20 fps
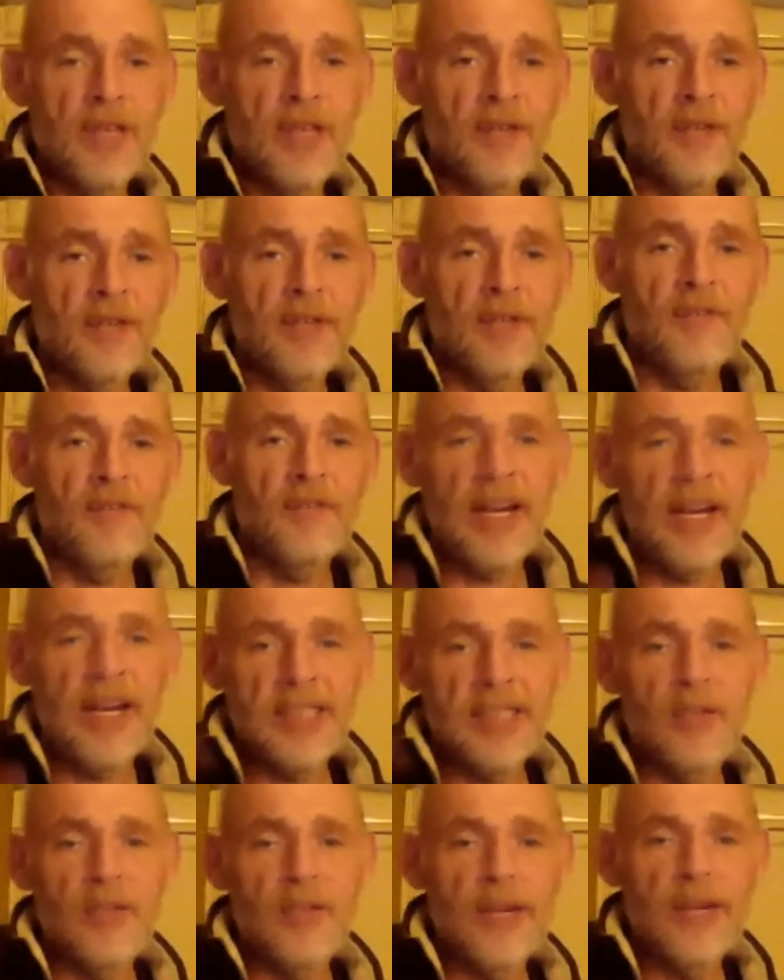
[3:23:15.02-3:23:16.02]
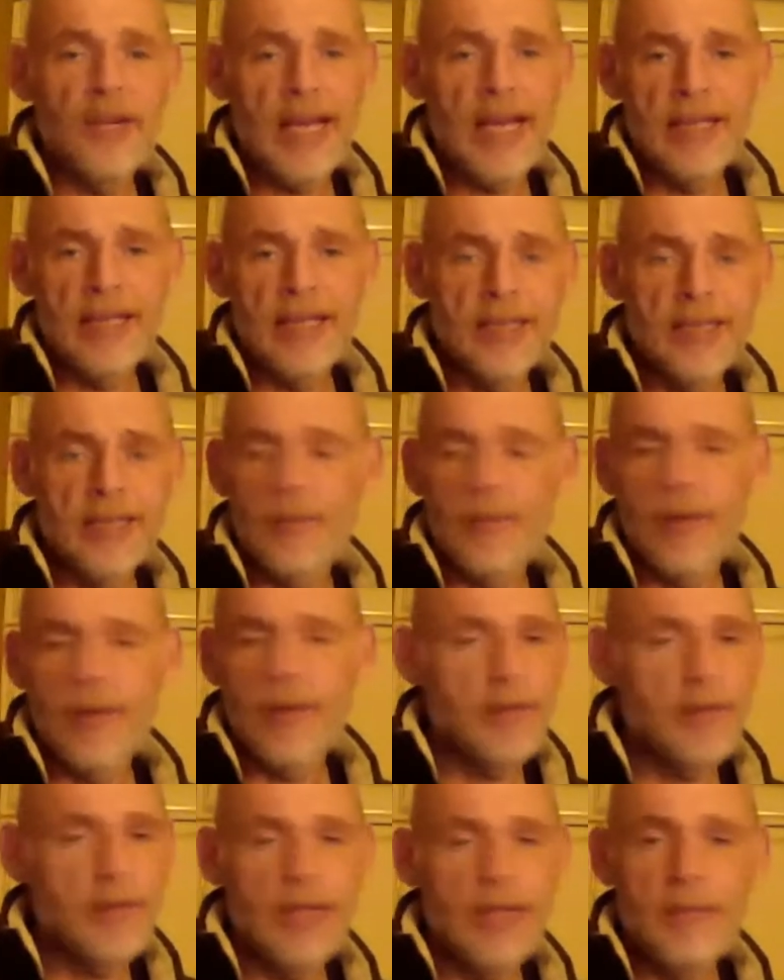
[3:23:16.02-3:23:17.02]
it, fractal reality, where
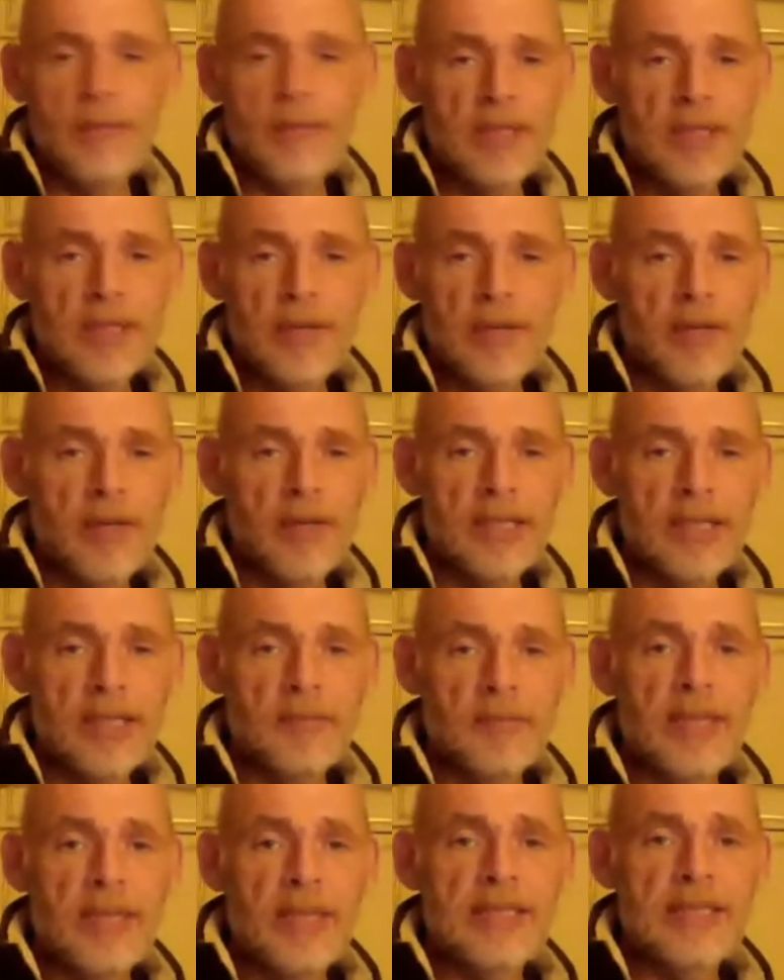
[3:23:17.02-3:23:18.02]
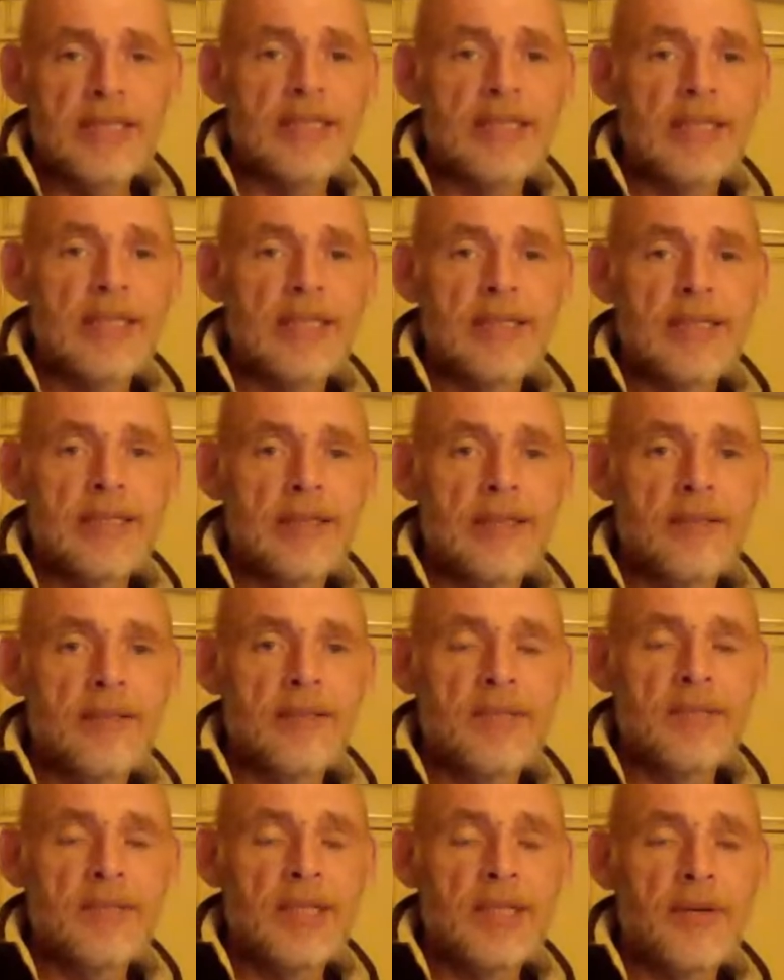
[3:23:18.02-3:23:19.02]
the immaterial expresses into the
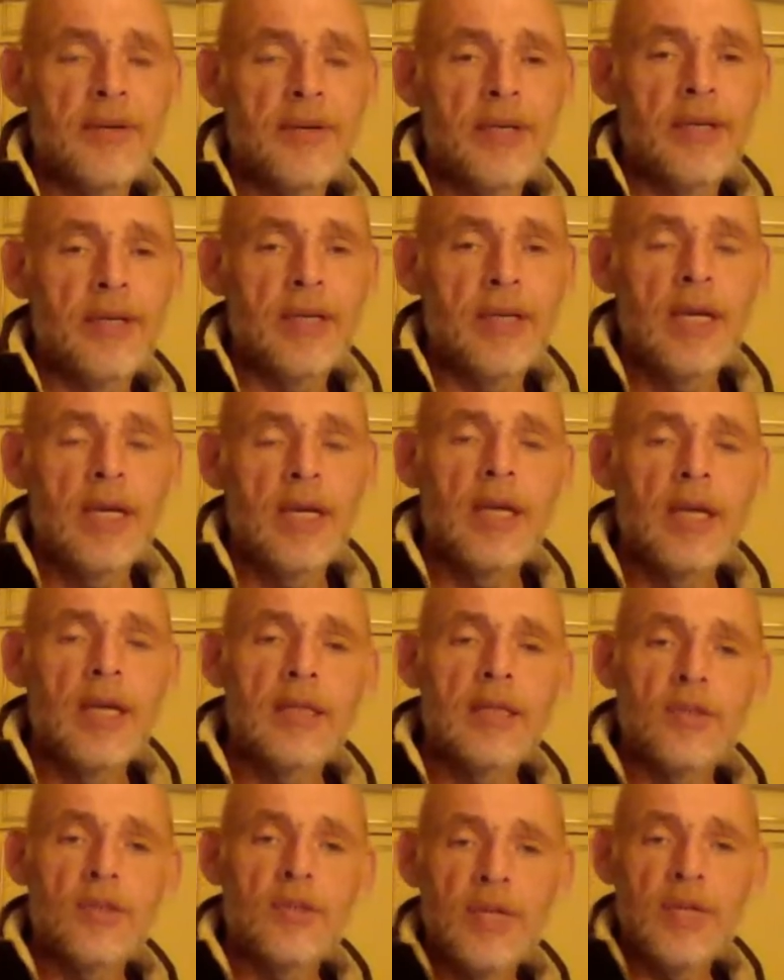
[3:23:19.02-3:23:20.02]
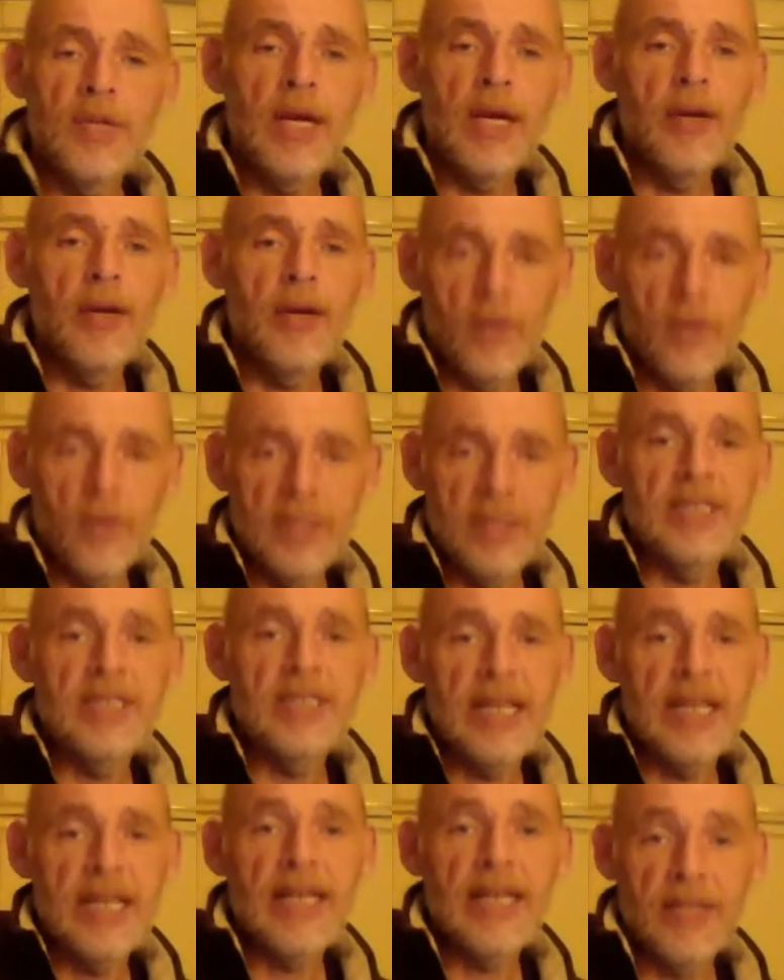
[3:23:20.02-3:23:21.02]
material. The tree I hold is
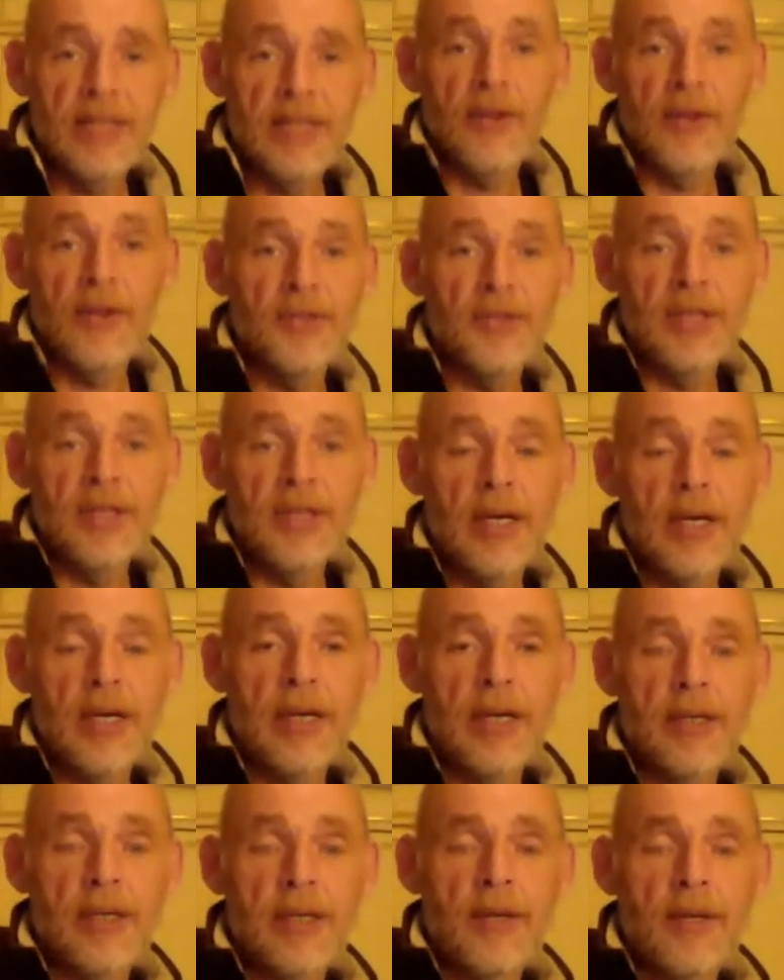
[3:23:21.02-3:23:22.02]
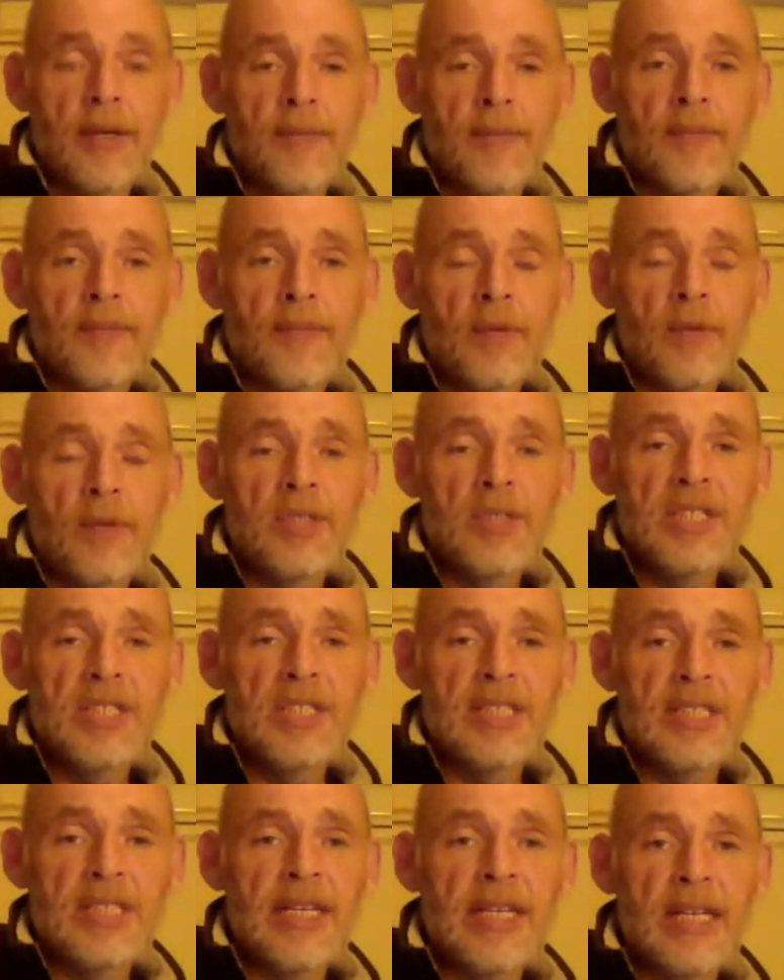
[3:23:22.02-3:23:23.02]
intact. The other side. When
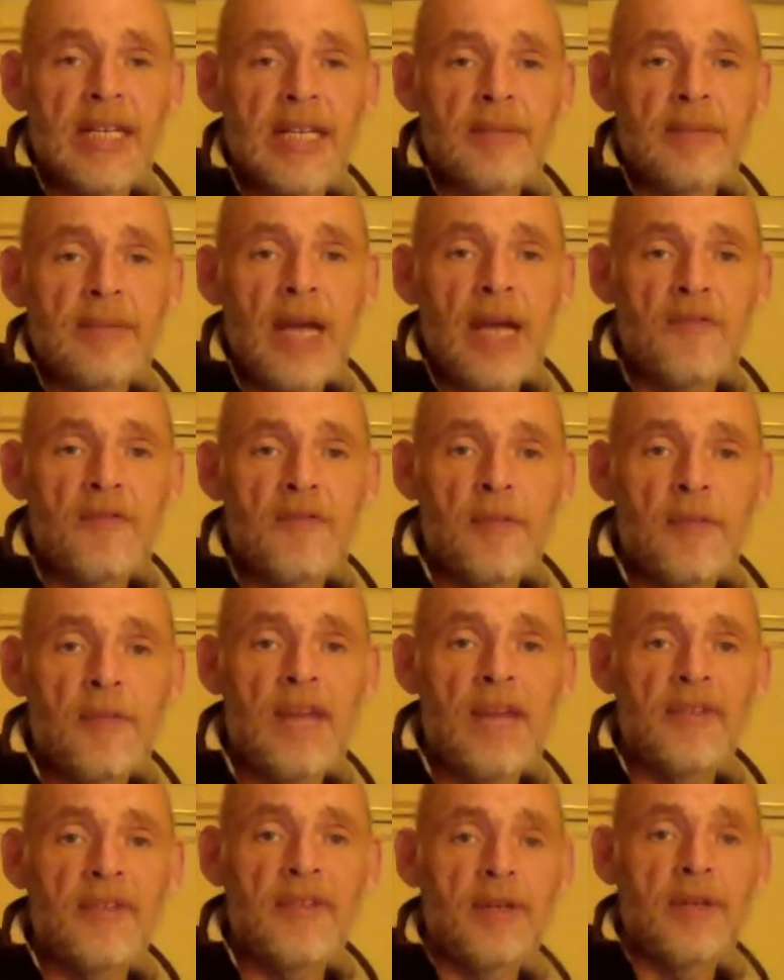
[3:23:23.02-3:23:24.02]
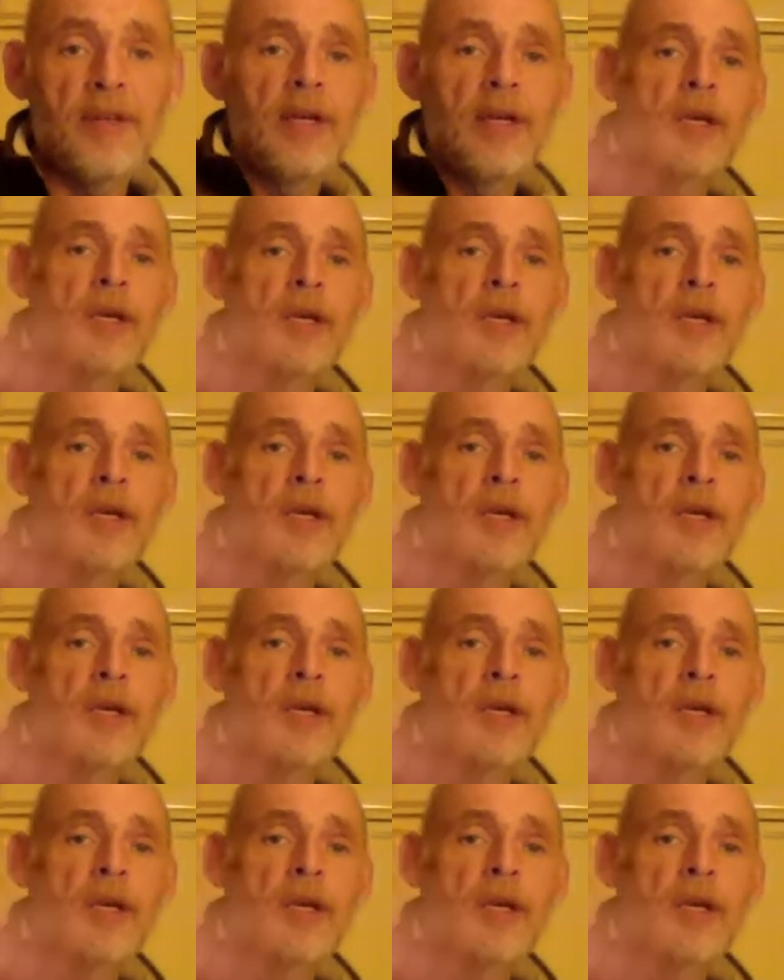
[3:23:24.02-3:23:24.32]
Jesus said he came down from heaven,